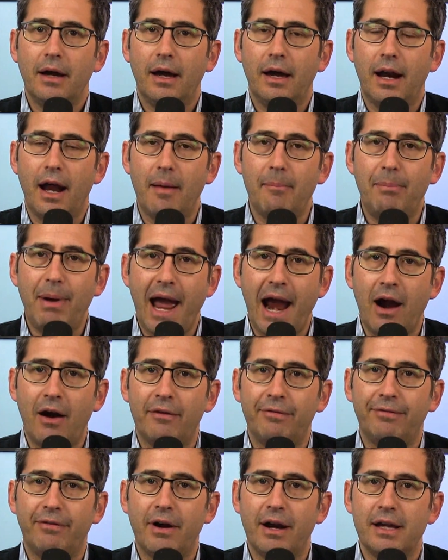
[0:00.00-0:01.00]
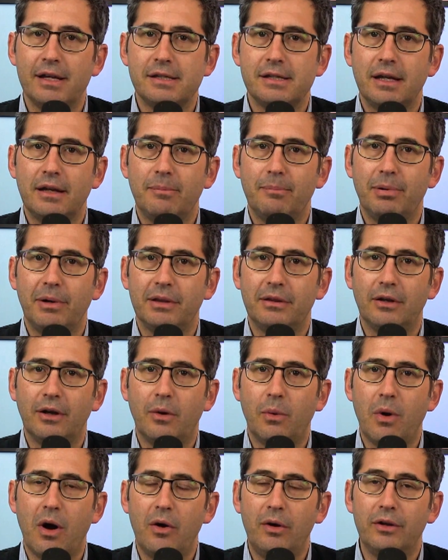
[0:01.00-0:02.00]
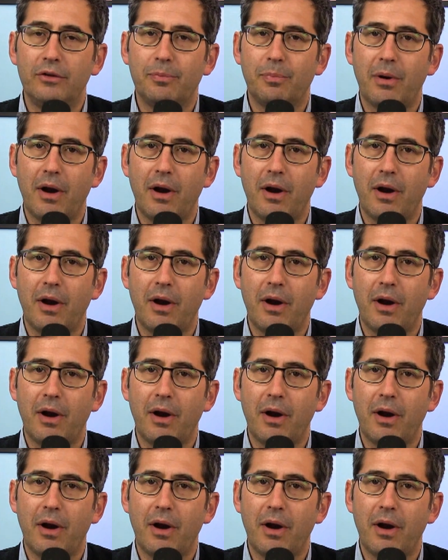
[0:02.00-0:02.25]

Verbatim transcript: and I'm paraphrasing, but the quote is